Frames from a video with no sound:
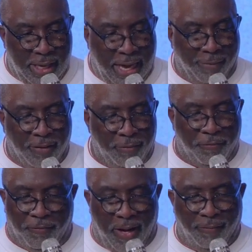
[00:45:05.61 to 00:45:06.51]
Having
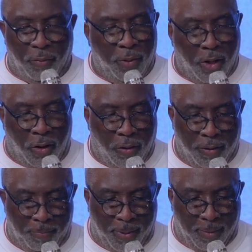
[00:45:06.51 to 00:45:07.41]
favor with all
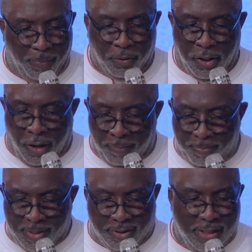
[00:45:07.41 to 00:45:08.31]
the people. Y'all
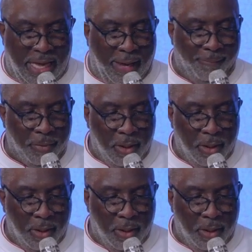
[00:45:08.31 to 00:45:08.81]
missed that.